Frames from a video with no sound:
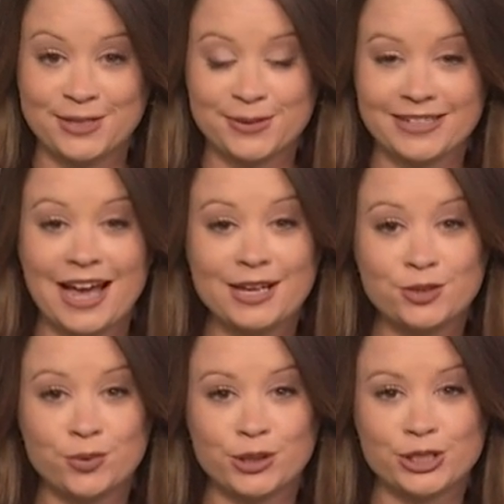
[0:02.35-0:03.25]
That's what
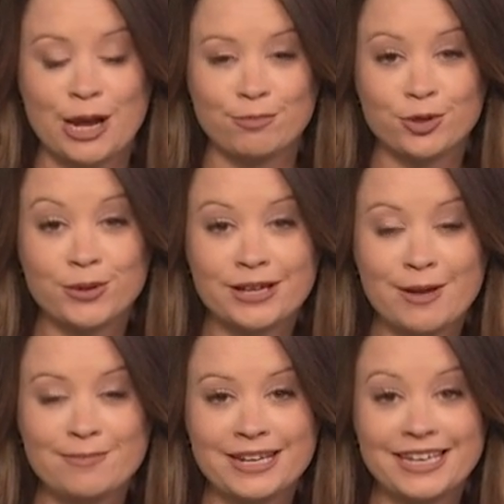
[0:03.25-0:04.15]
guides Workshop
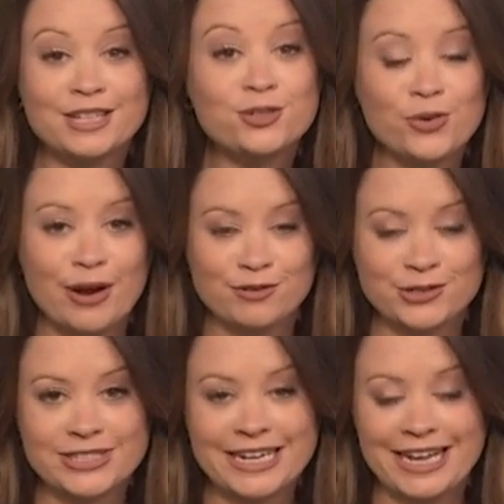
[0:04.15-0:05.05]
Brewing Company in
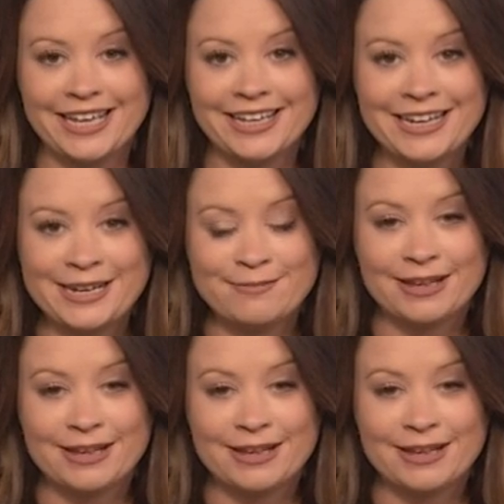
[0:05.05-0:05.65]
Traverse City.